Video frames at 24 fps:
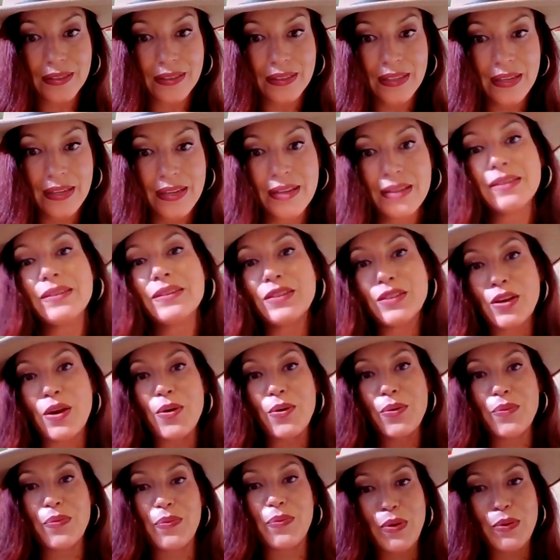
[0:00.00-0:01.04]
So
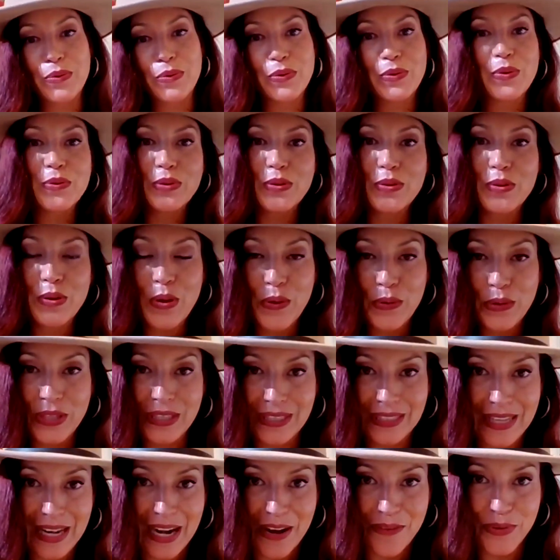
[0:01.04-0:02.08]
those are the coaches that
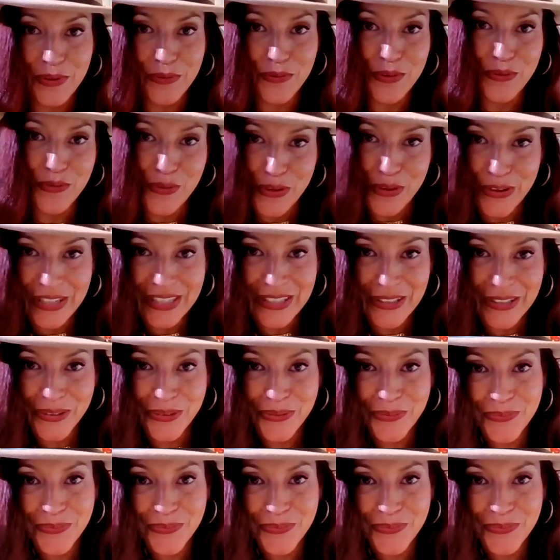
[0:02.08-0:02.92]
I've been referring to.